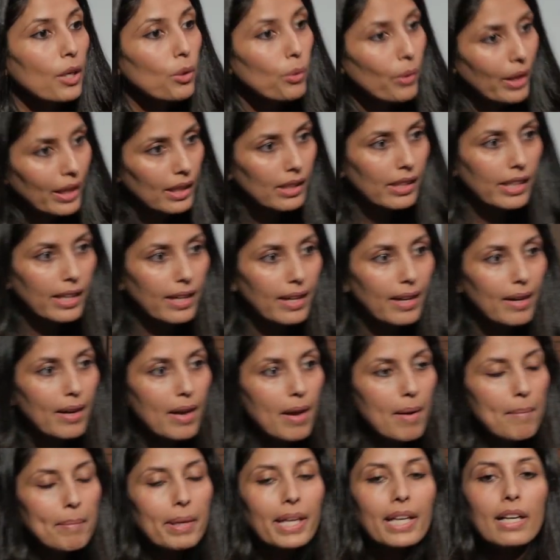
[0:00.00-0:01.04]
quickly,
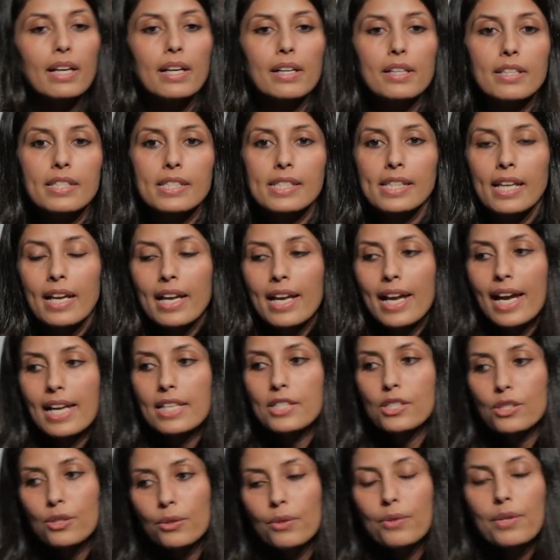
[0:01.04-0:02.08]
because
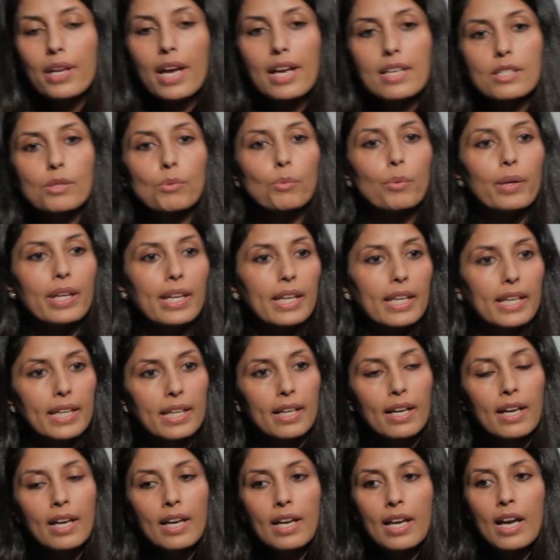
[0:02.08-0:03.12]
as soon as
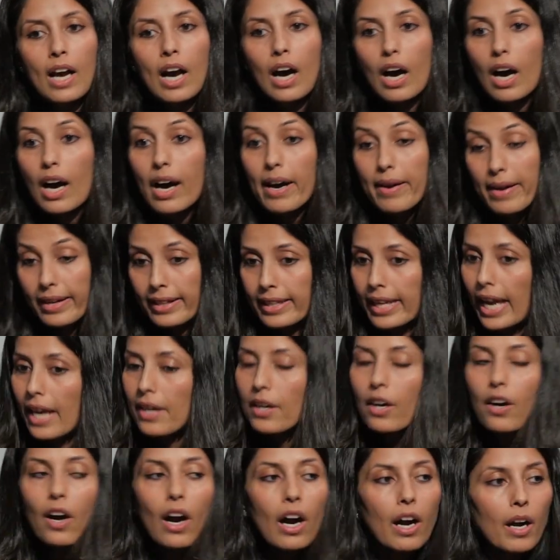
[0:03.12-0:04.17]
we
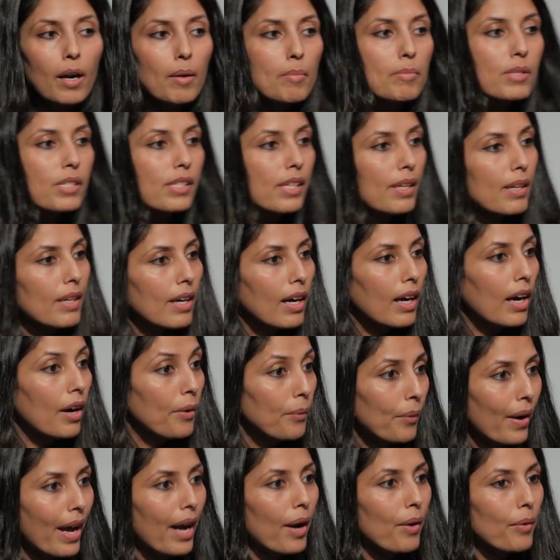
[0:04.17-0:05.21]
get our arms
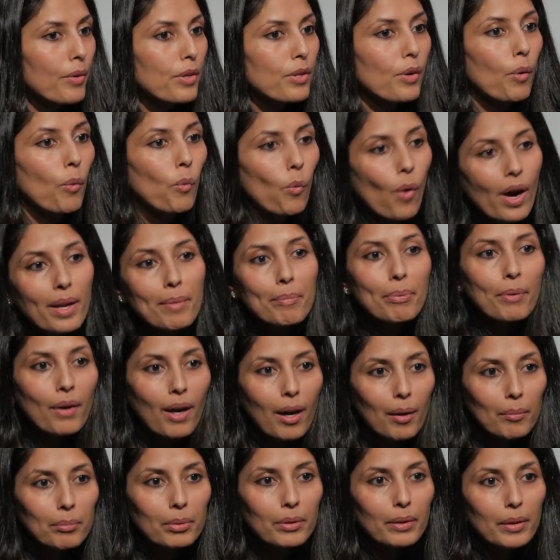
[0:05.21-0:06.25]
around one
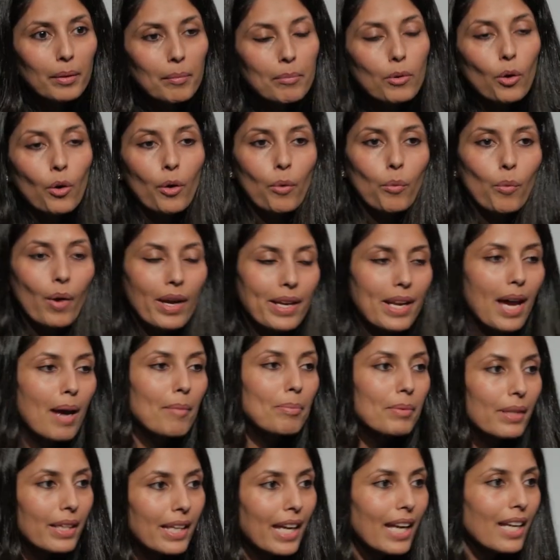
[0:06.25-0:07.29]
problem or one
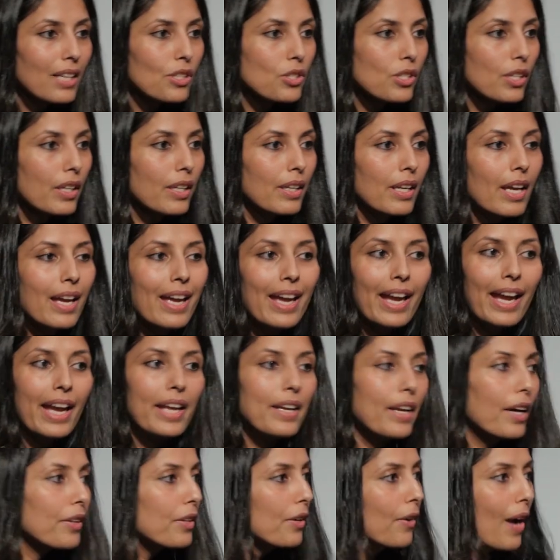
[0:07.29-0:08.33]
application,
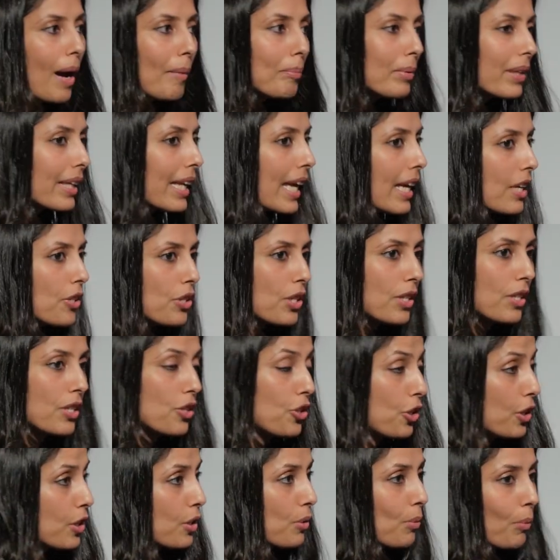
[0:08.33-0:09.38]
another application
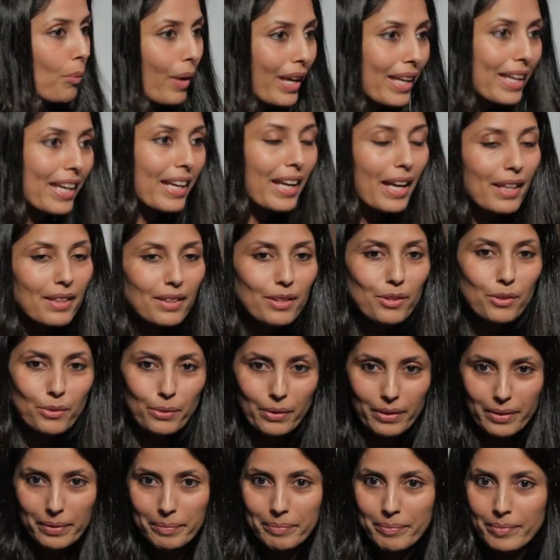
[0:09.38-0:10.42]
is just waiting at the
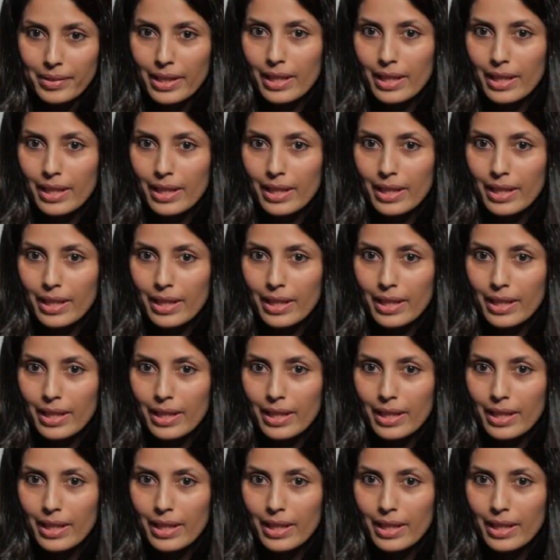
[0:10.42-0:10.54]
door,